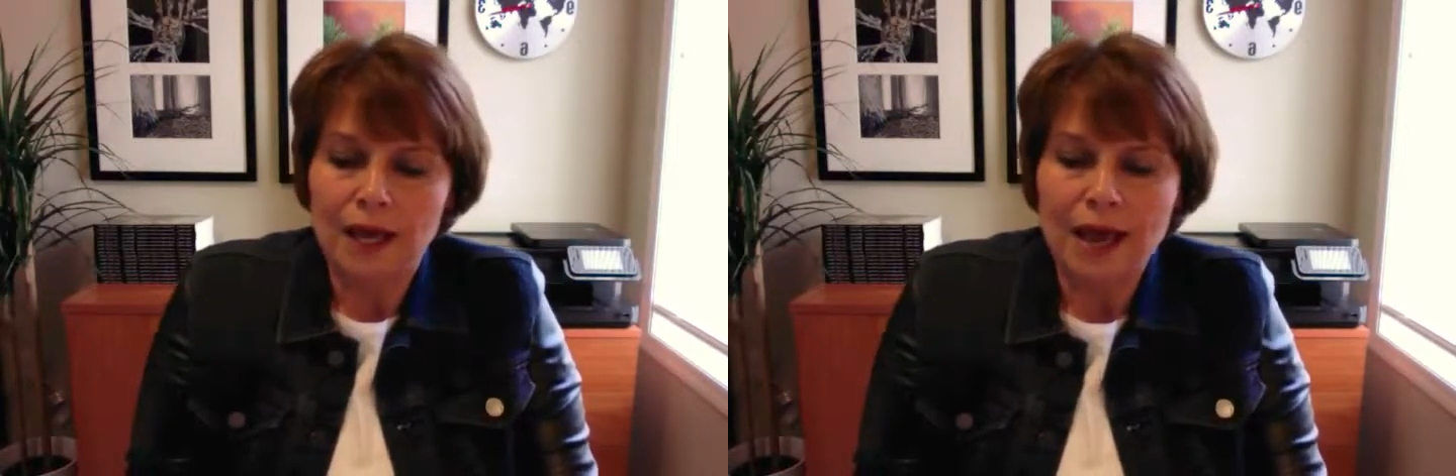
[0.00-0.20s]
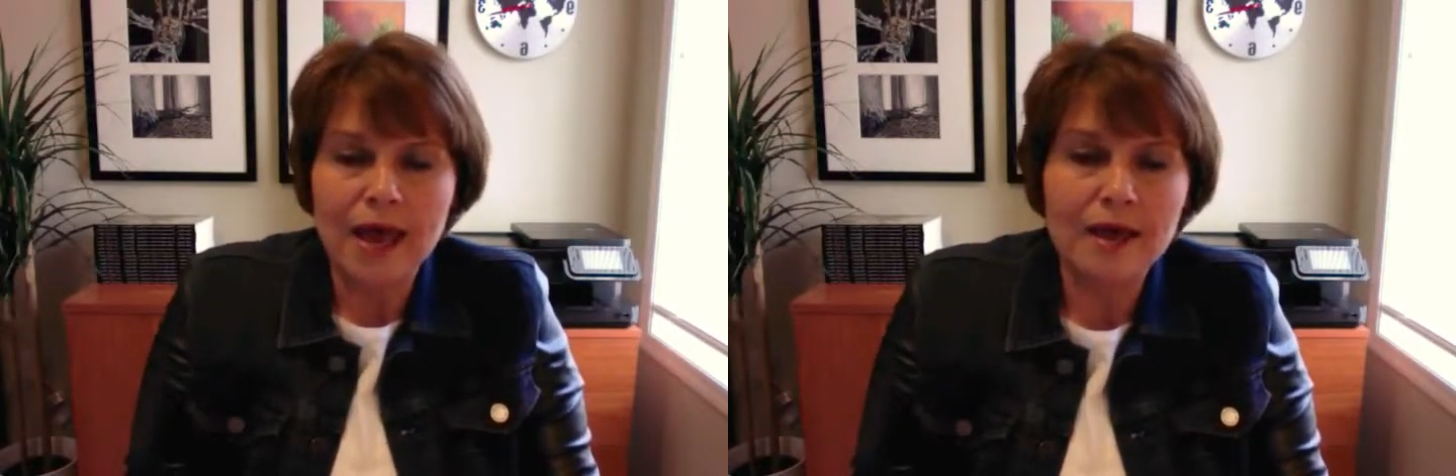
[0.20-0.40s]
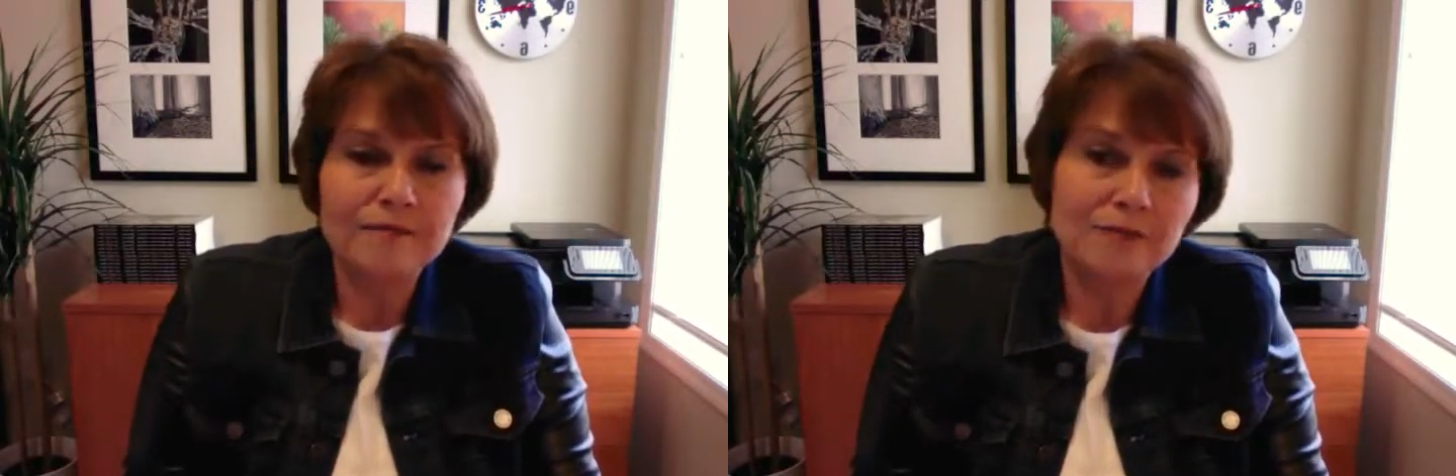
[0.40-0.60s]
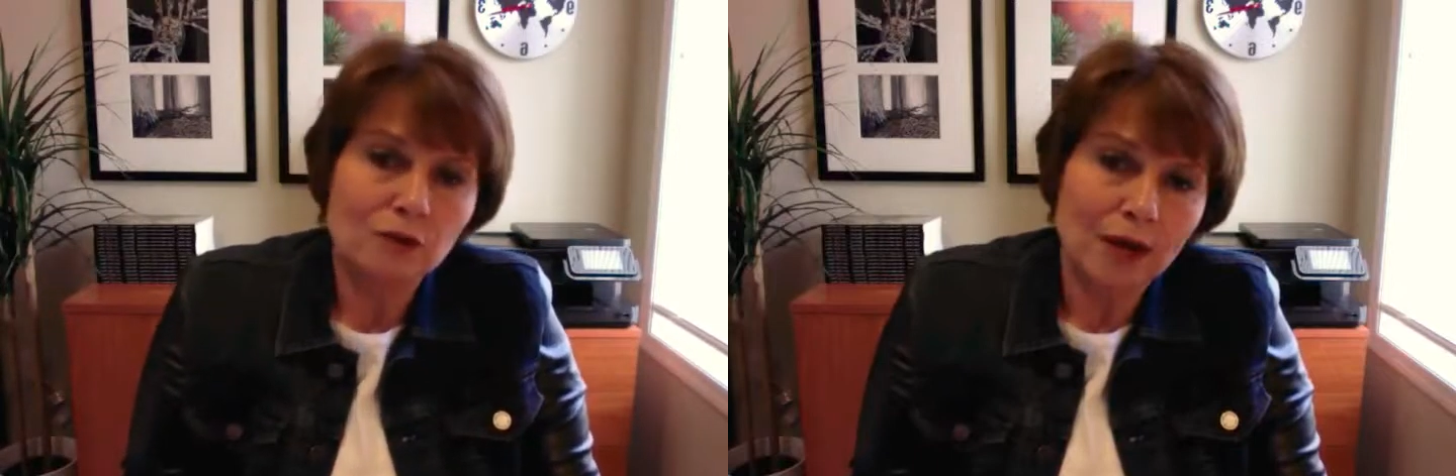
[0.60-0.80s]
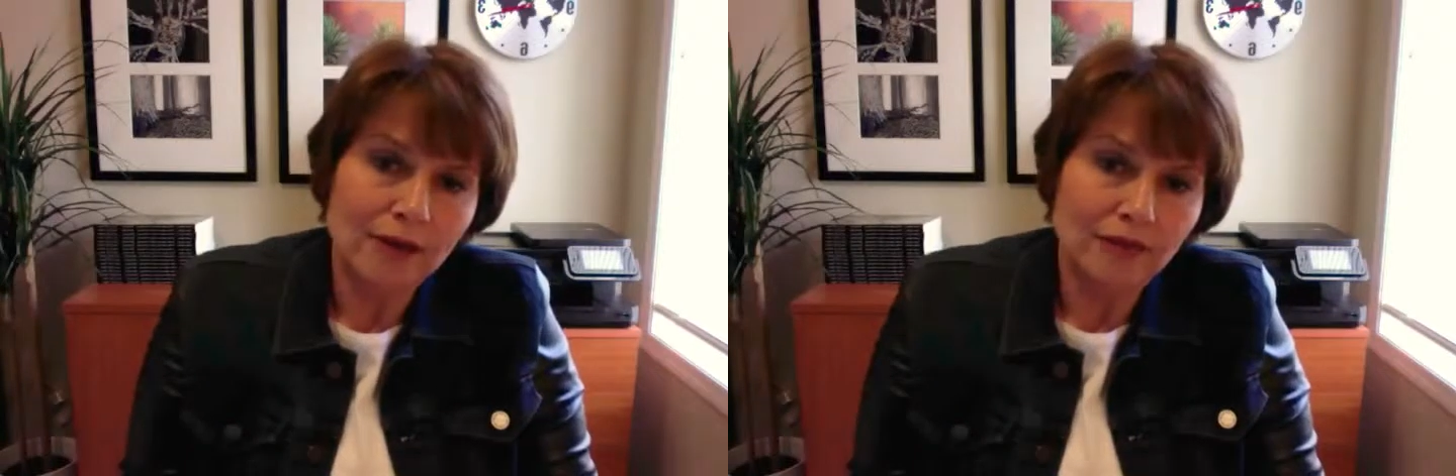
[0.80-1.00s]
Have you
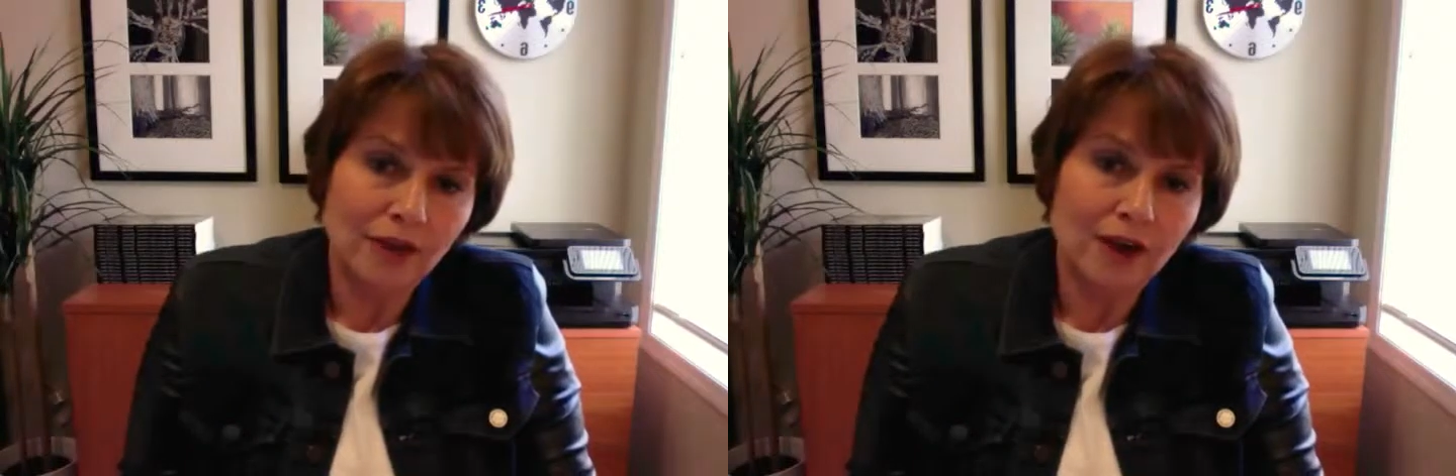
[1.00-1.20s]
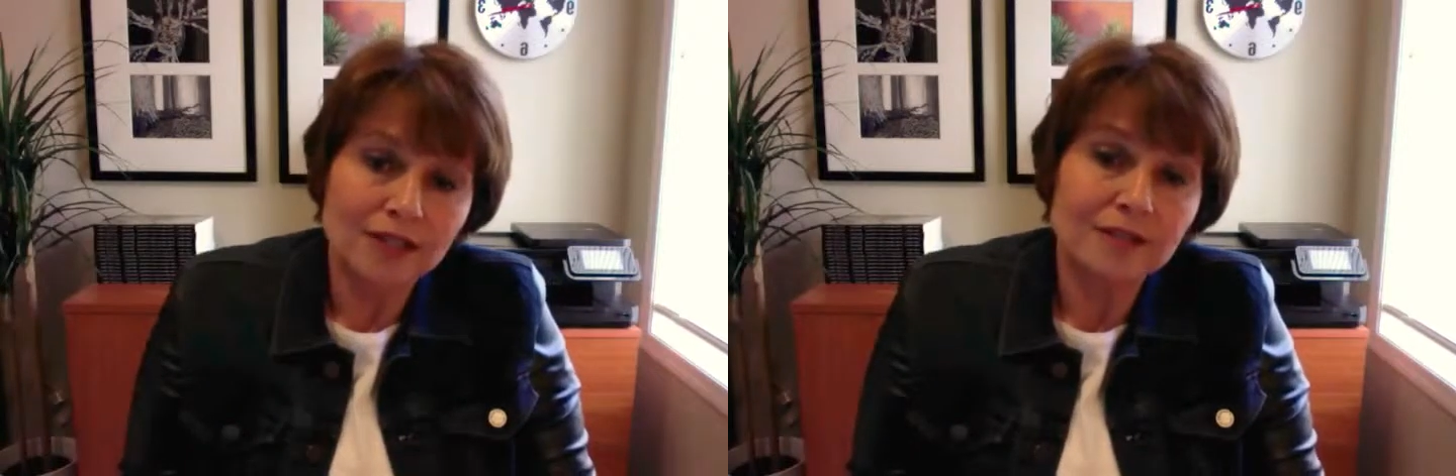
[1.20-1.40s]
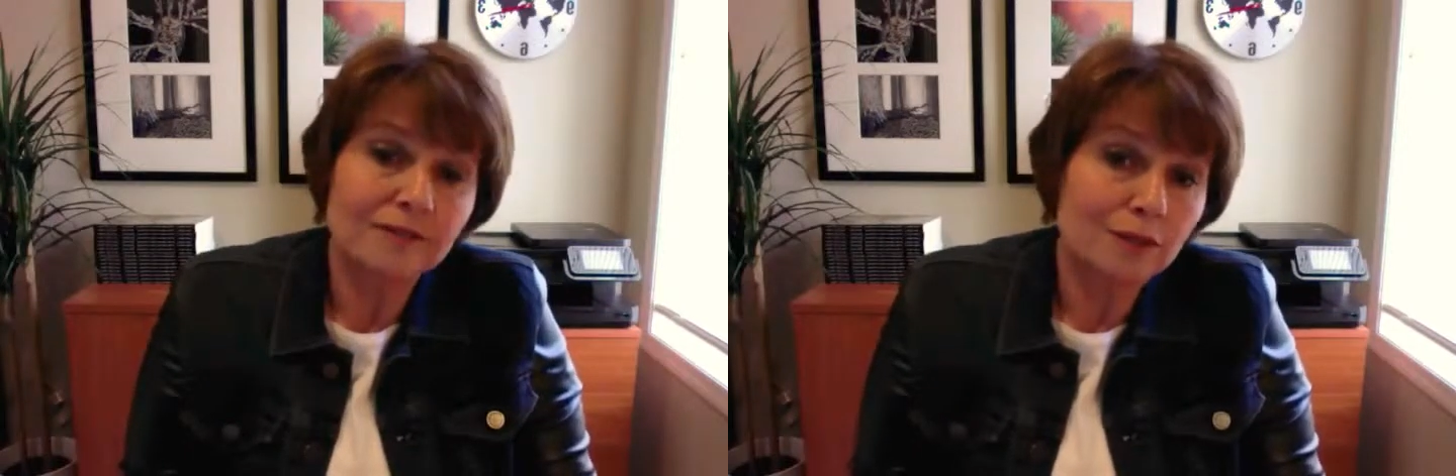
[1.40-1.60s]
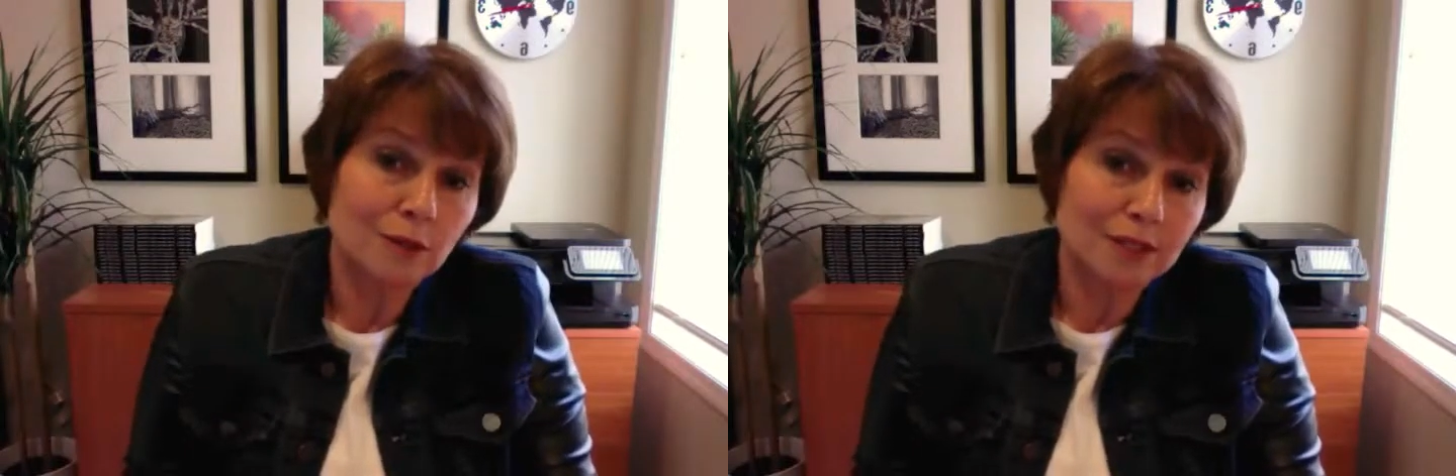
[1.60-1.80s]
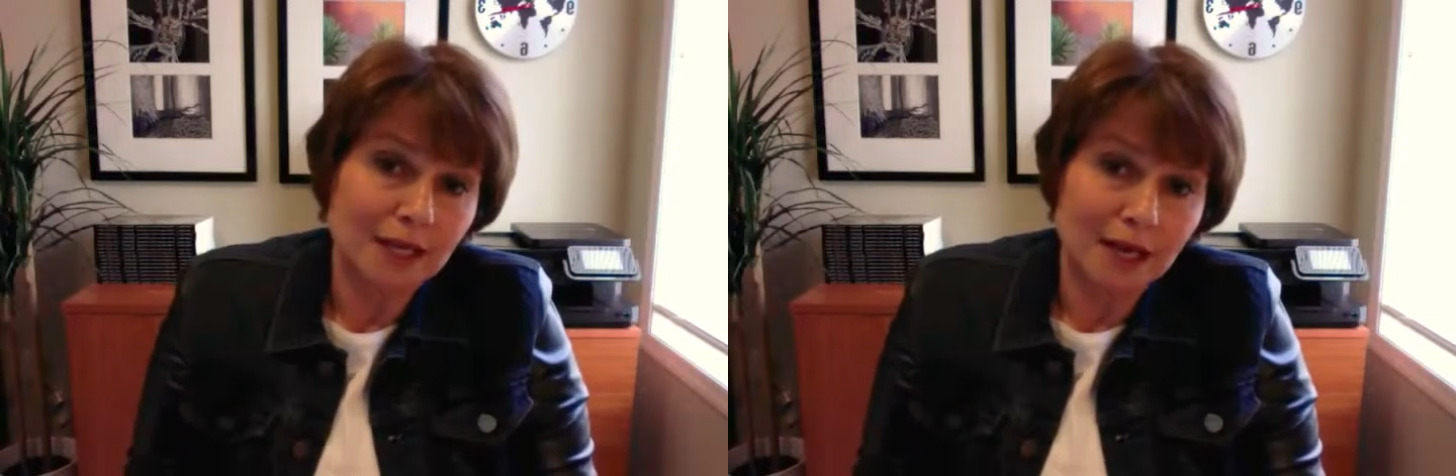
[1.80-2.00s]
had thoughts of
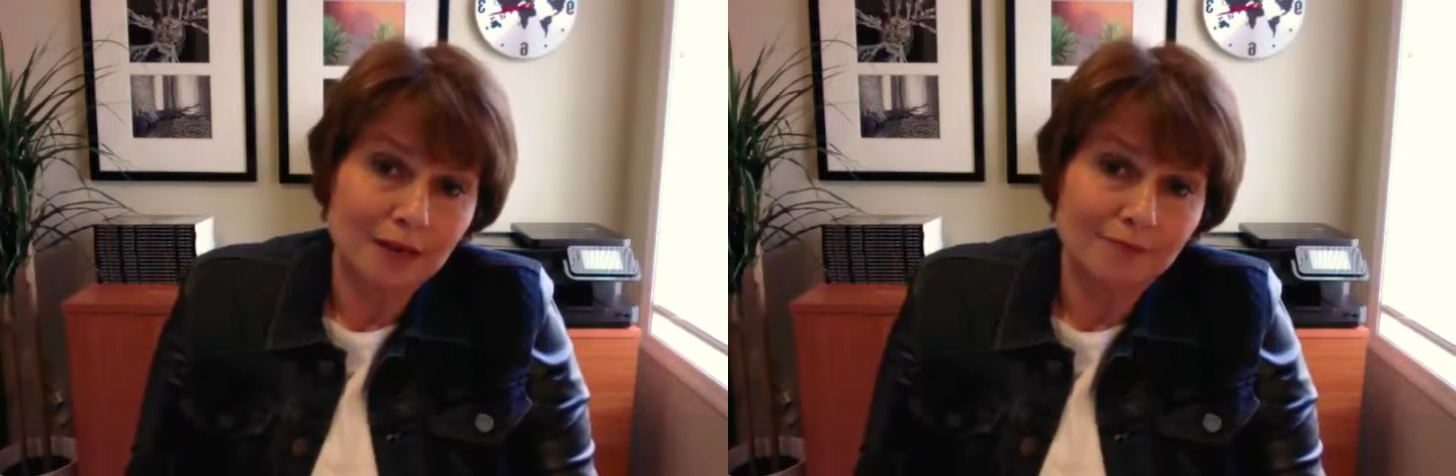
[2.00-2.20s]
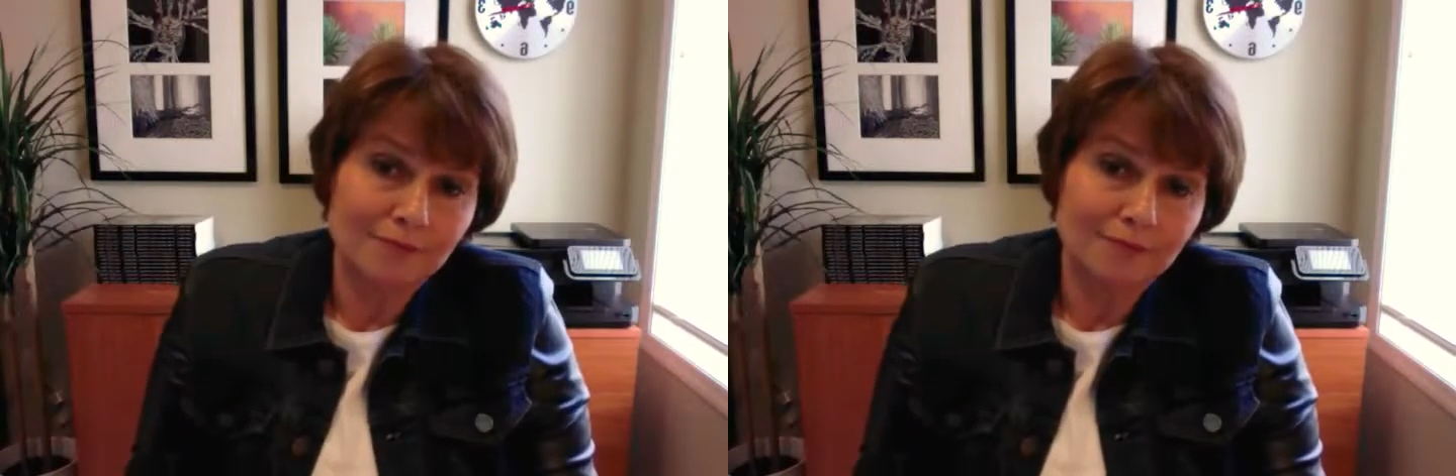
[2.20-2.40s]
suicide?